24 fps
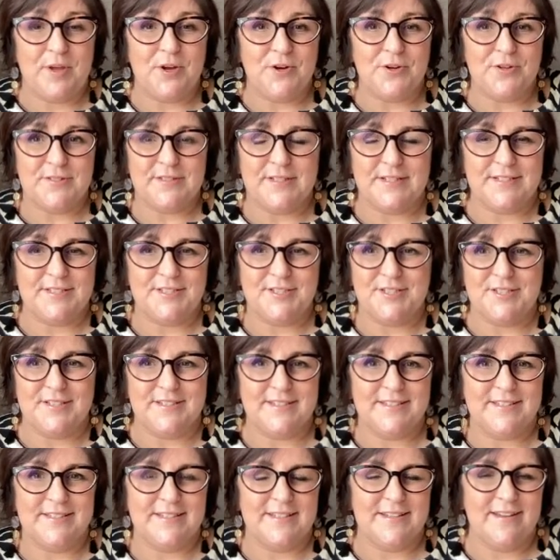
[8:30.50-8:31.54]
because it's
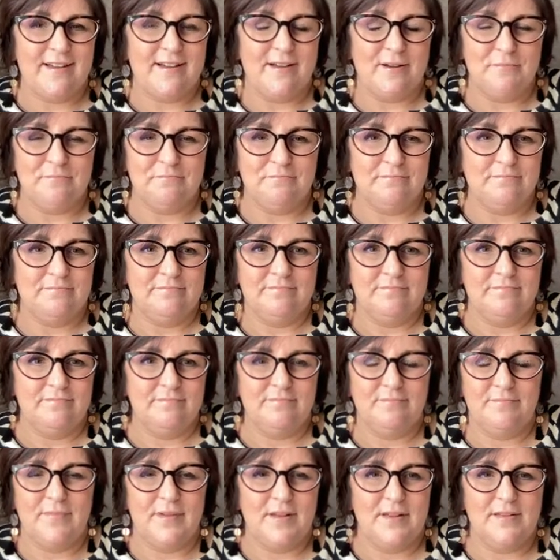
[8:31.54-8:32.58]
just
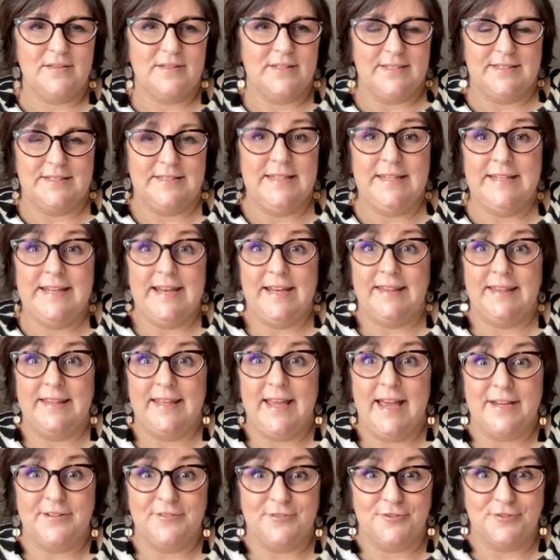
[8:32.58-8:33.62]
it doesn't need
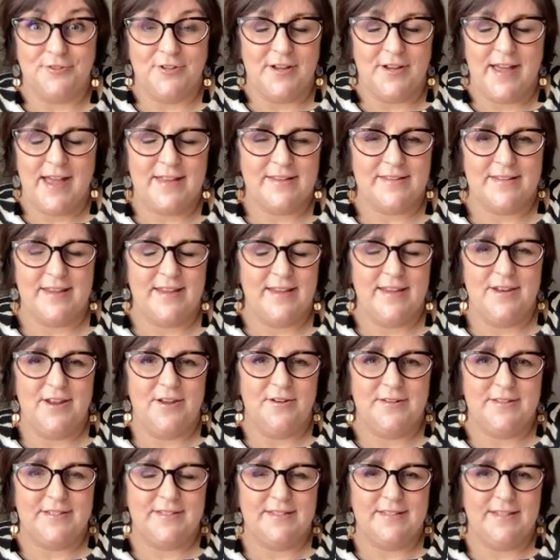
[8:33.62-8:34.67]
anything extra. It's, you
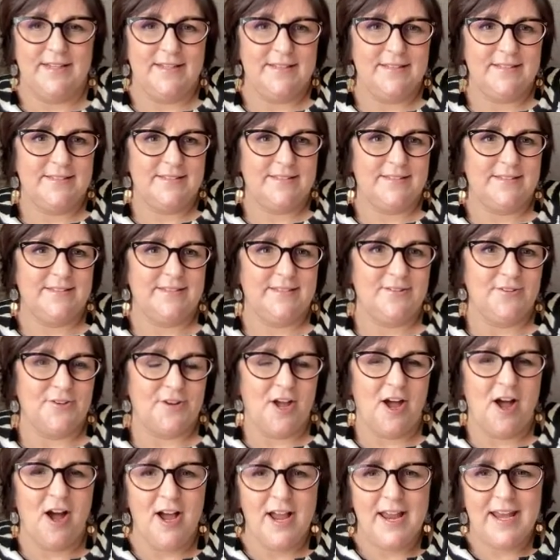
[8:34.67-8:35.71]
know, it's got
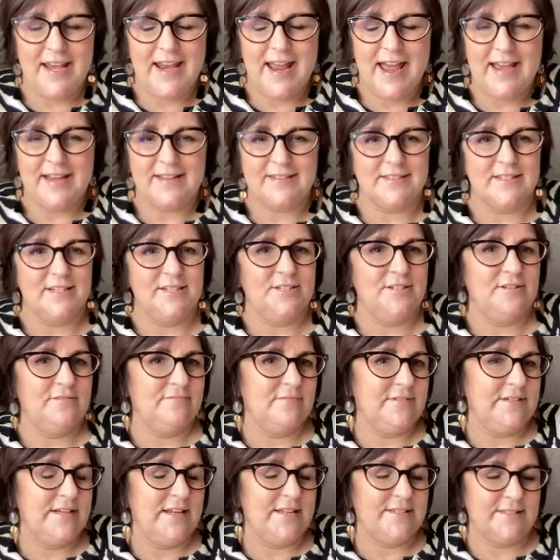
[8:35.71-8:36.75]
a high neck, so you
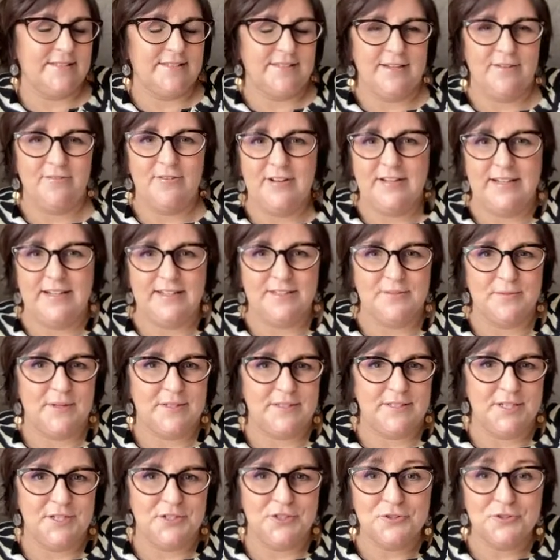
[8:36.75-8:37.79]
don't necessarily need to
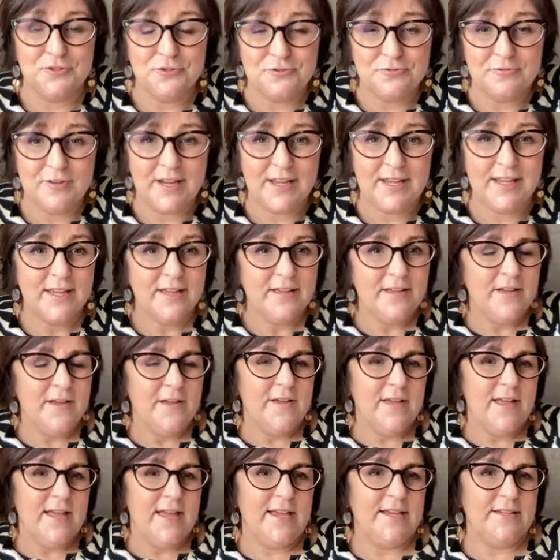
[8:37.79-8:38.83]
add any jewelry.
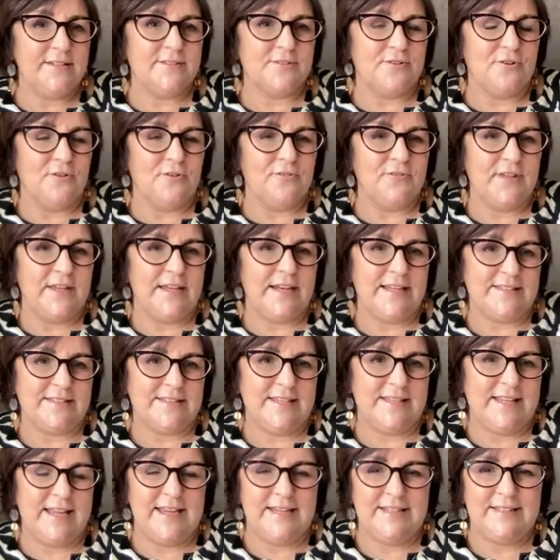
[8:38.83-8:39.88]
It's got the
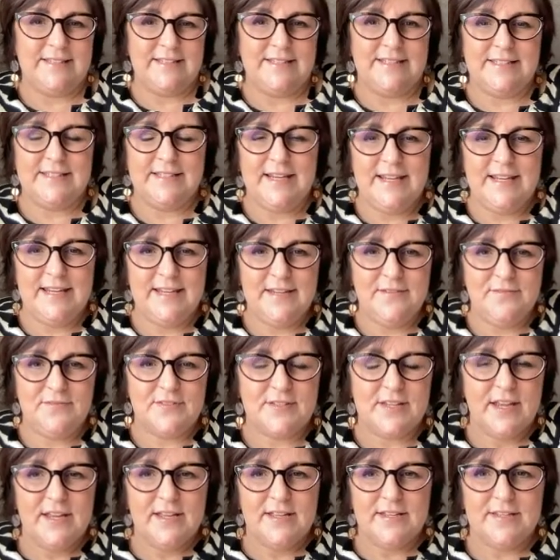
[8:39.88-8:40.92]
elasticated
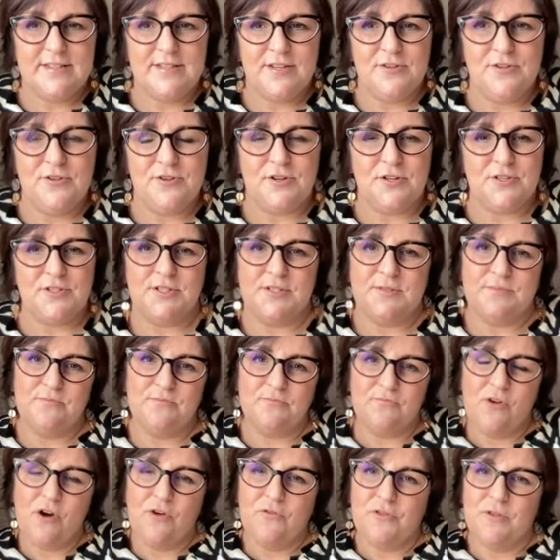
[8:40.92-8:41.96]
sleeves, so you can just
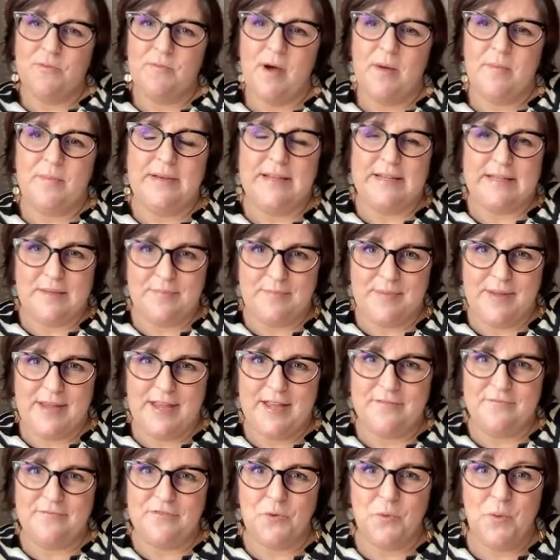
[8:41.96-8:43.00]
roll them up a little
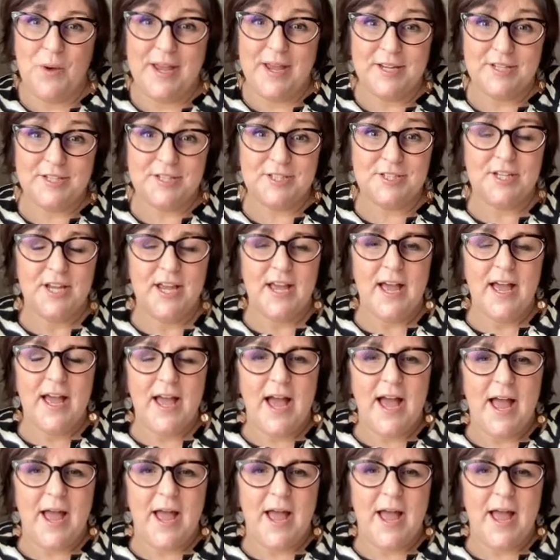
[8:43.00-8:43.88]
bit if you wish,